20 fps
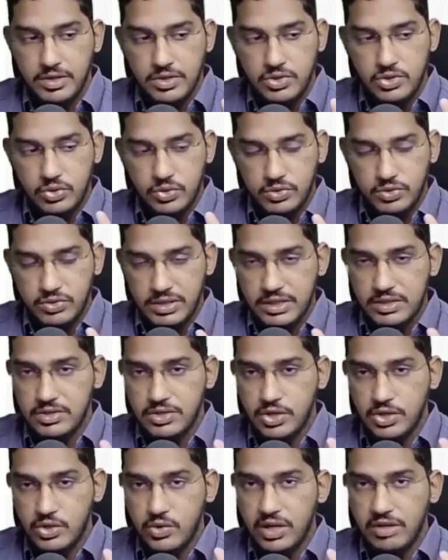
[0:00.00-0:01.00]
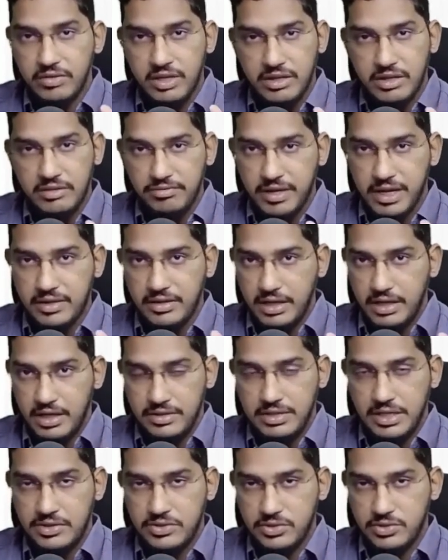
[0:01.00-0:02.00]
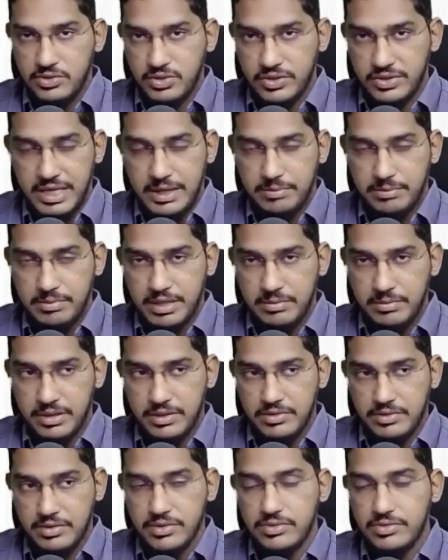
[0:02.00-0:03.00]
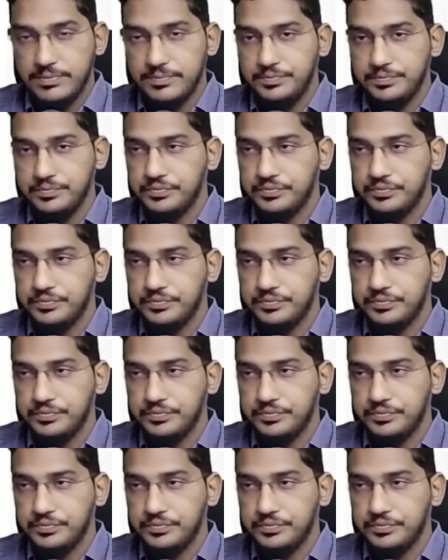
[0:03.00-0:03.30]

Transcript: So since you are verifying transactions on sampling basis,